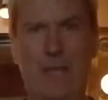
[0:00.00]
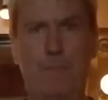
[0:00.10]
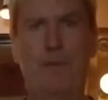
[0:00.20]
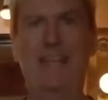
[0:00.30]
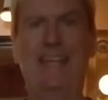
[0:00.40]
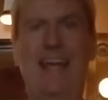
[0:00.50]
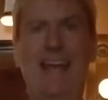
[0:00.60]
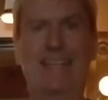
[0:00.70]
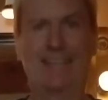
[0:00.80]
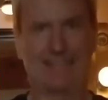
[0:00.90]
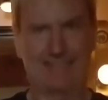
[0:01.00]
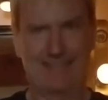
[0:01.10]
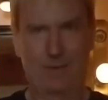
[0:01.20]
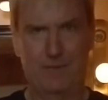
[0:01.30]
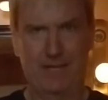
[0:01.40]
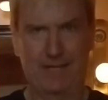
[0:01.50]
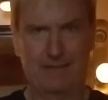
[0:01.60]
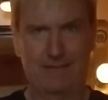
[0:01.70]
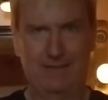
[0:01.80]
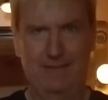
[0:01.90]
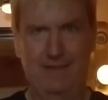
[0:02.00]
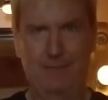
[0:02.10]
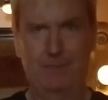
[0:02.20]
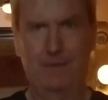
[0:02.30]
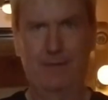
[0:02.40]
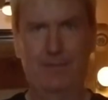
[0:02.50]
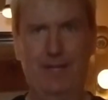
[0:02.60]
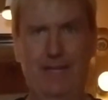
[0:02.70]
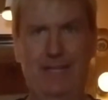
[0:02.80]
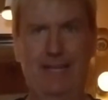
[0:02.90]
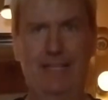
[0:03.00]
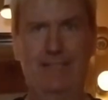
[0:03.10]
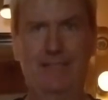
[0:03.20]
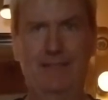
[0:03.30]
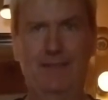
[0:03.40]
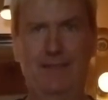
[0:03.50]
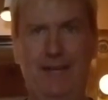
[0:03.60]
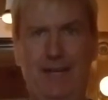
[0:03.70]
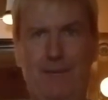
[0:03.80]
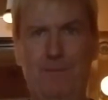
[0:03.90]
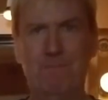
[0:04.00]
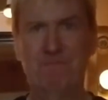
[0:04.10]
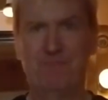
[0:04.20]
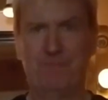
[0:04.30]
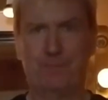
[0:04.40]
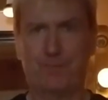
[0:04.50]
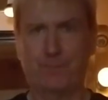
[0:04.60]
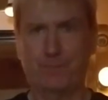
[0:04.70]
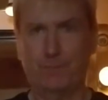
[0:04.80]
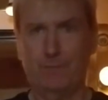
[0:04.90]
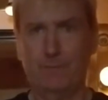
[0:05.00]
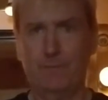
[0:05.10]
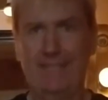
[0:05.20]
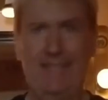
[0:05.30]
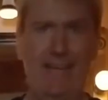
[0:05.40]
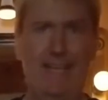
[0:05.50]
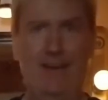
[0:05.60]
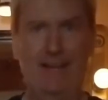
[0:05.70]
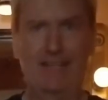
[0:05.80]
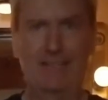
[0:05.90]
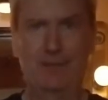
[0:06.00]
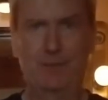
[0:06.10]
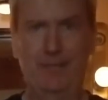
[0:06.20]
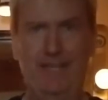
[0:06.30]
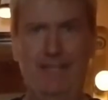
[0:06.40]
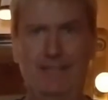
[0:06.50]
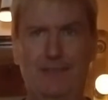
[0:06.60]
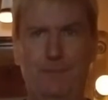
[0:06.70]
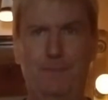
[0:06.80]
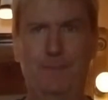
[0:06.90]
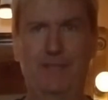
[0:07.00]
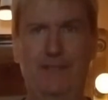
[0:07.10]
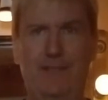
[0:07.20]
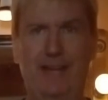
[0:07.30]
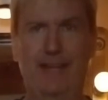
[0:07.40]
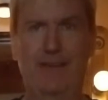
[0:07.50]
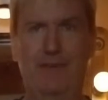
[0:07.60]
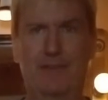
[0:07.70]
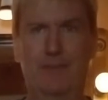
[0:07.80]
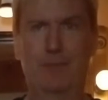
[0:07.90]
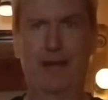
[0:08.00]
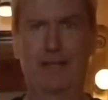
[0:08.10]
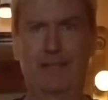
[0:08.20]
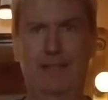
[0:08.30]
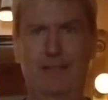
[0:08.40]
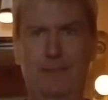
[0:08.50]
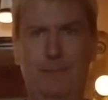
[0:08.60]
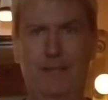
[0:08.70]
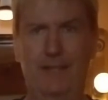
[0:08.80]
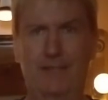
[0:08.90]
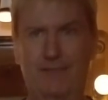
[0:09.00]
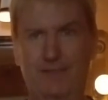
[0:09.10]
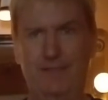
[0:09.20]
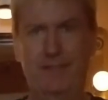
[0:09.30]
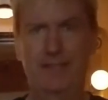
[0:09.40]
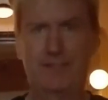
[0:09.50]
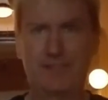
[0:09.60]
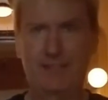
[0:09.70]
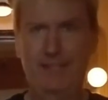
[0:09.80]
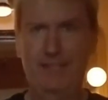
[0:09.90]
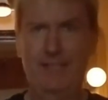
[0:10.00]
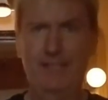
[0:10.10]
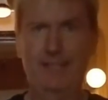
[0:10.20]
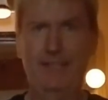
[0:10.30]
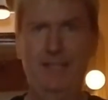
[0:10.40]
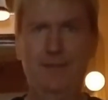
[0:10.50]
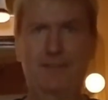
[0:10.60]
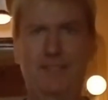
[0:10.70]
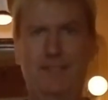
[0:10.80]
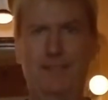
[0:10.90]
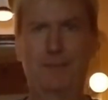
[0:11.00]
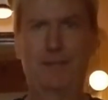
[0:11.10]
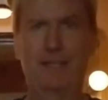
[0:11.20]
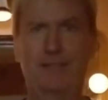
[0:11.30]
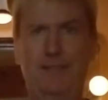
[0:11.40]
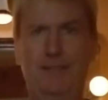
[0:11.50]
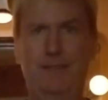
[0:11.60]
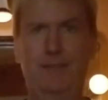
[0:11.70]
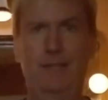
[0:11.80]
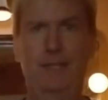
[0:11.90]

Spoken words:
pedantic subject, so I'm trying not to take you out into the weeds, but to try to give you some practical experience. So as you can see, that the Hue system can do